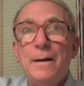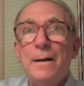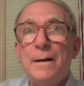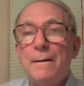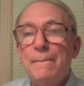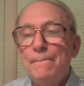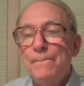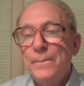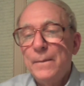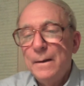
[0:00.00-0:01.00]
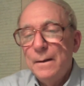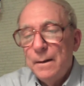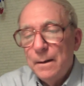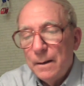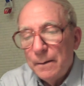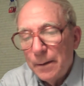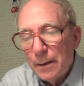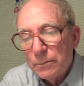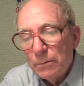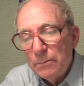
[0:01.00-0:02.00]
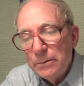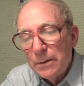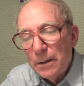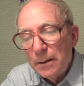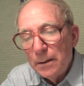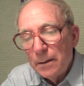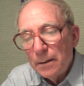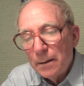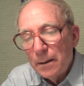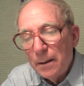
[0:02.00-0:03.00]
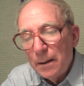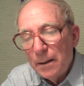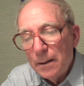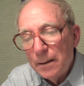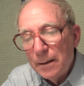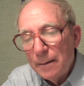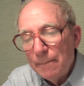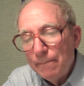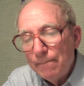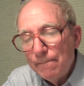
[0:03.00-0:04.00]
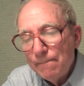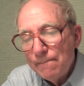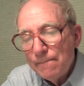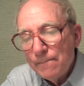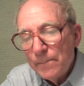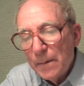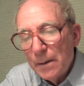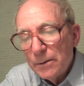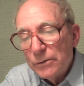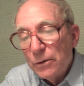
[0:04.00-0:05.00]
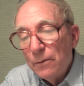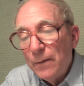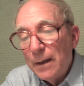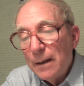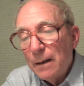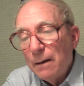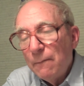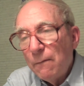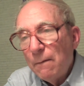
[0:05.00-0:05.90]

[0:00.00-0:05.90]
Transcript: and that's what was done in a survey of